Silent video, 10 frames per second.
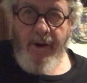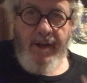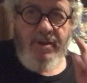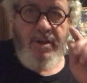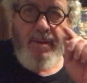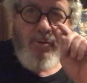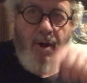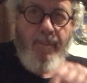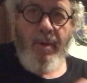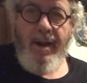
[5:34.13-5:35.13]
You can see them
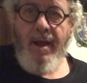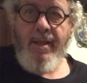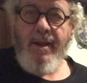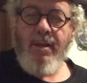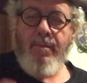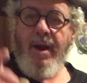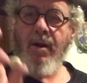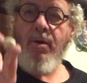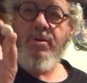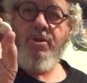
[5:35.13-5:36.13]
drop right out of the end of the
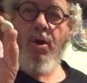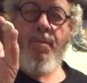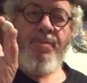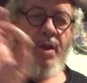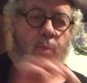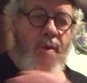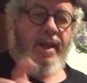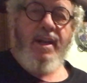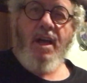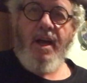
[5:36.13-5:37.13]
barrel. So when they
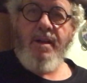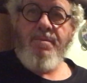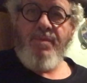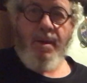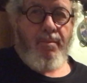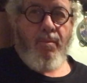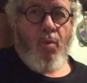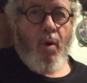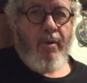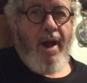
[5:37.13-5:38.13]
get done, they're
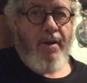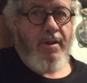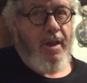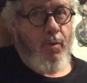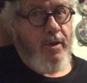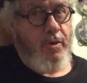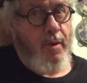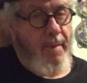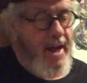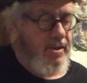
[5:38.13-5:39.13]
more rounded than what you
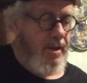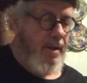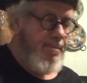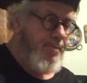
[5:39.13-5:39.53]
imagine.